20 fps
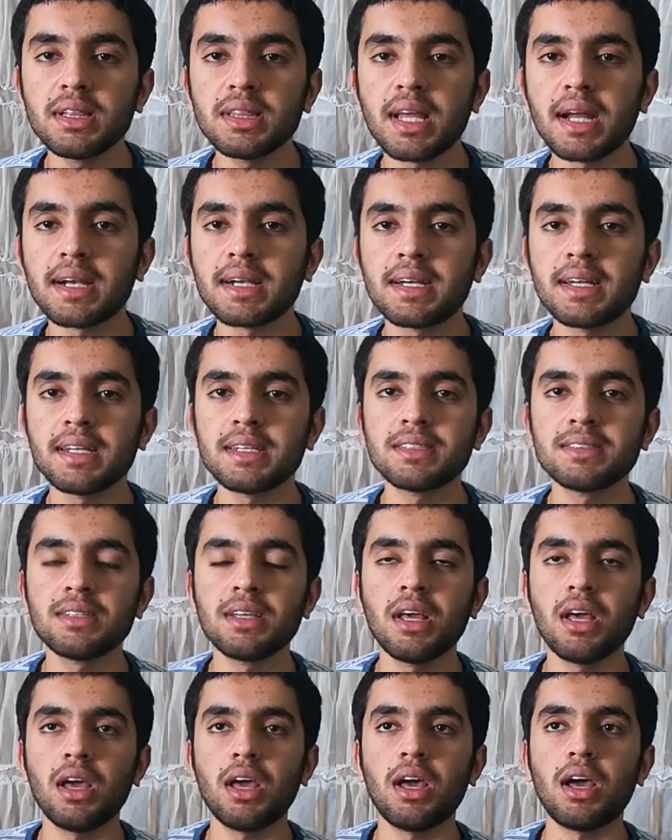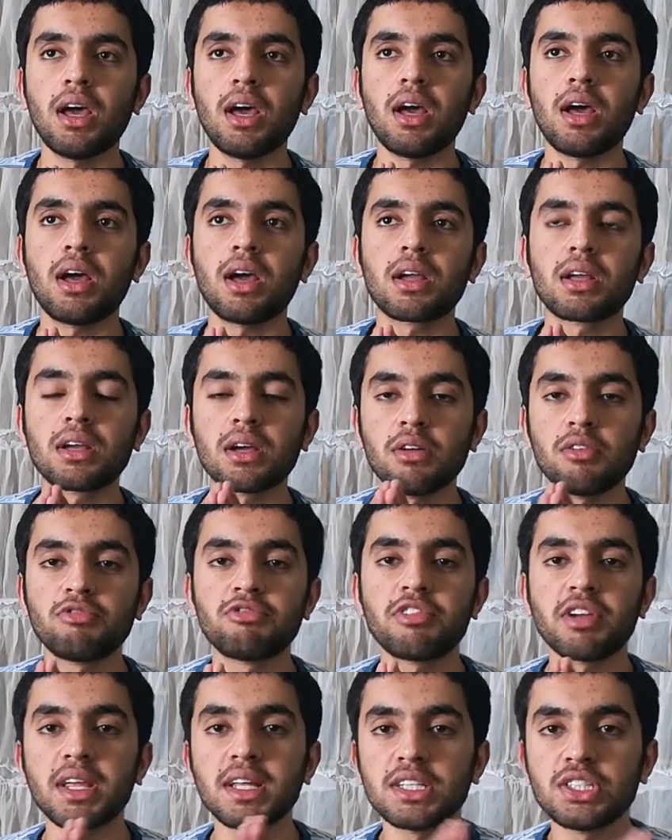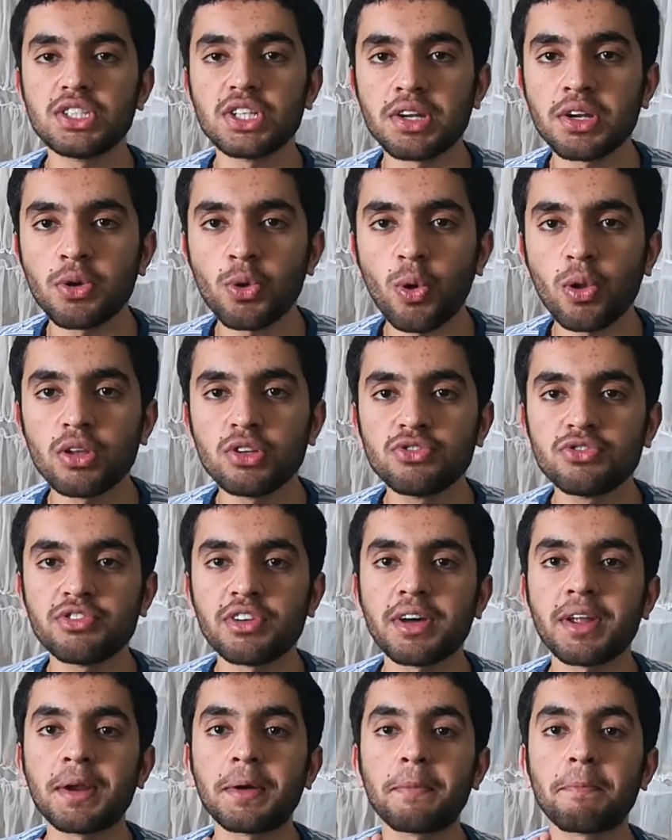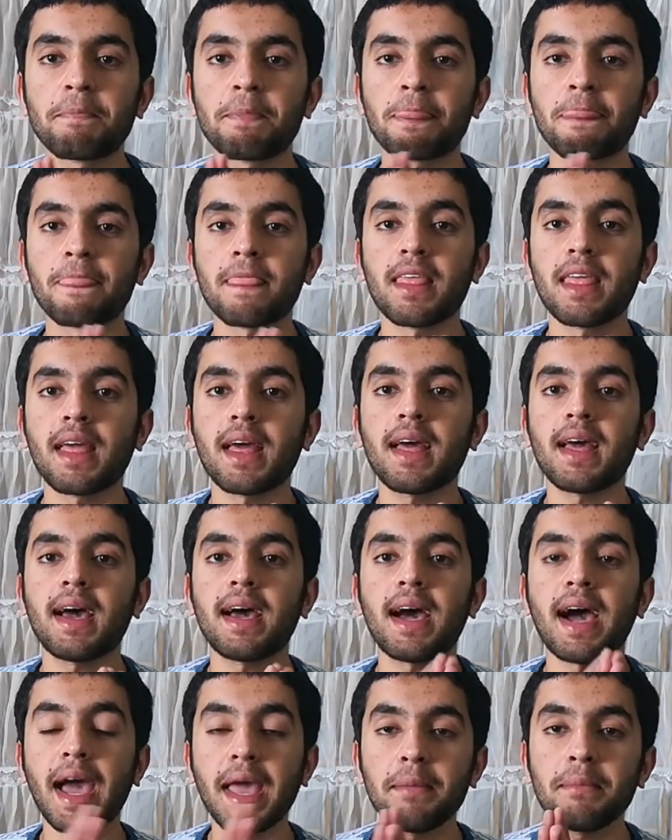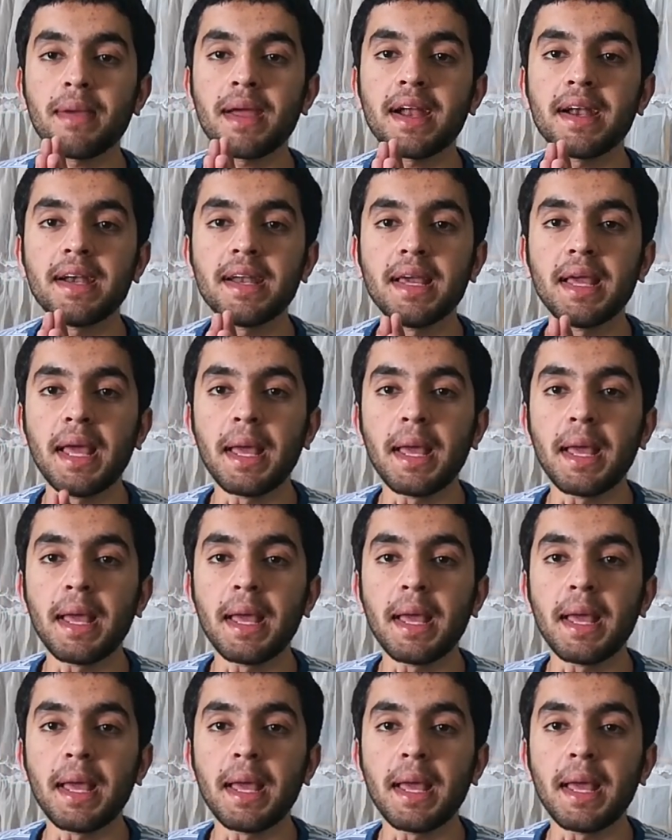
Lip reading: that is covering general knowledge for IMAT.